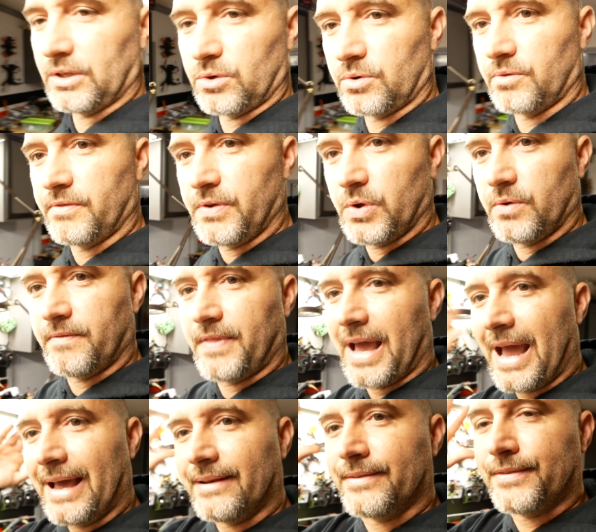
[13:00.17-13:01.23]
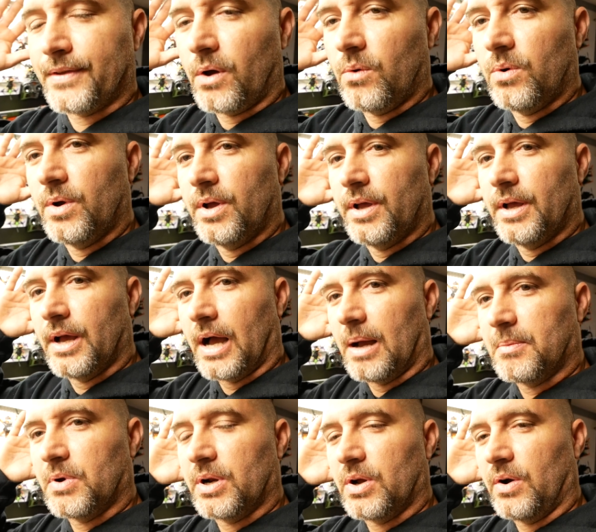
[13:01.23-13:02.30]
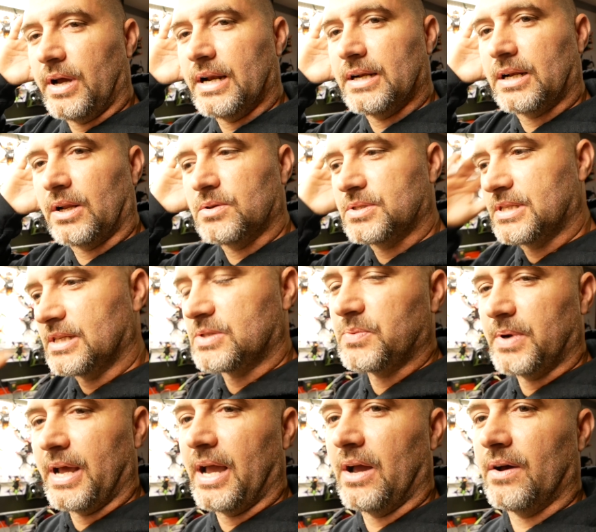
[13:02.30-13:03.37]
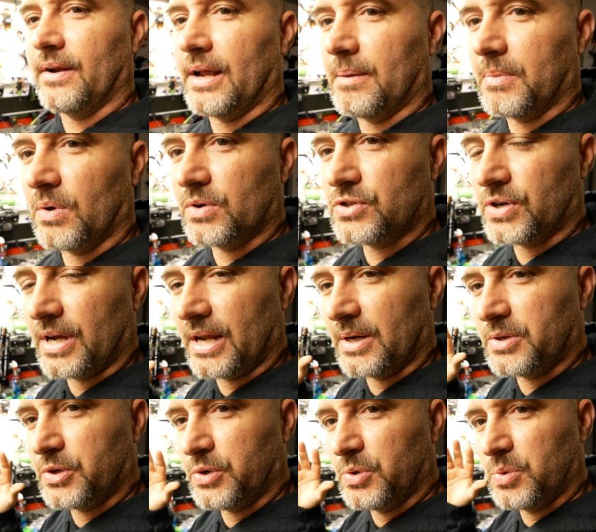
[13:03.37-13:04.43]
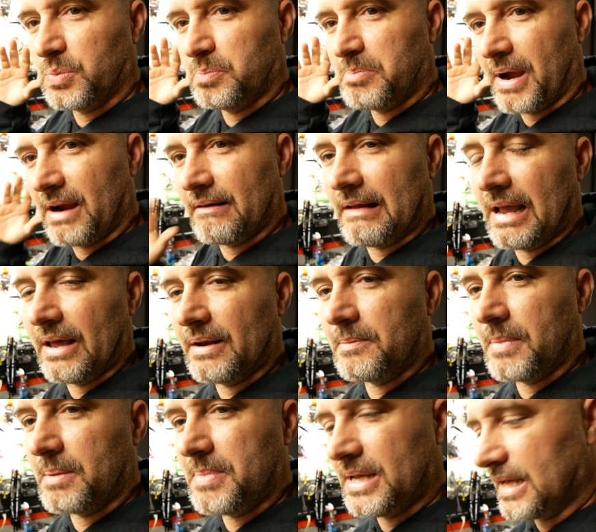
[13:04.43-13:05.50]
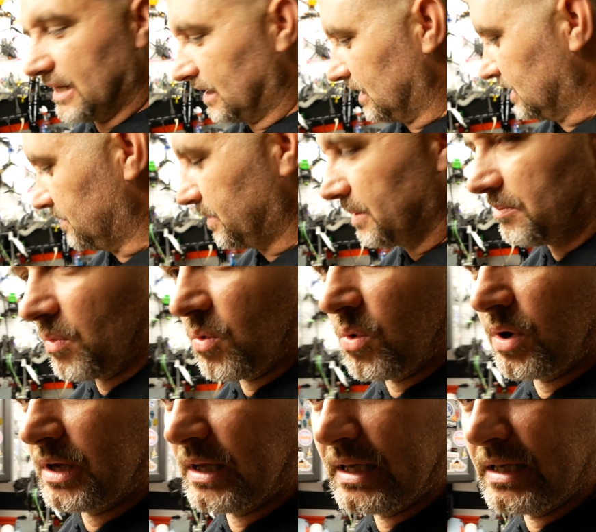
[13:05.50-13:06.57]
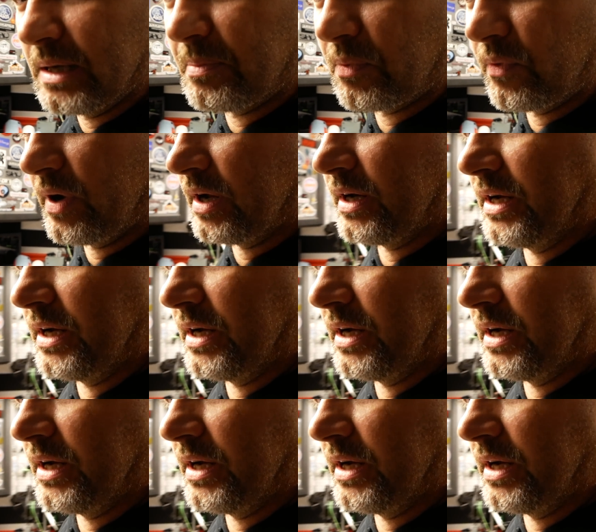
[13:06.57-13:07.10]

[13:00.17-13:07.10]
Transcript: little review of that. So I'm going to go ahead and close this one out. I'm going to try to bear down and maybe get a little bit more cleaned up around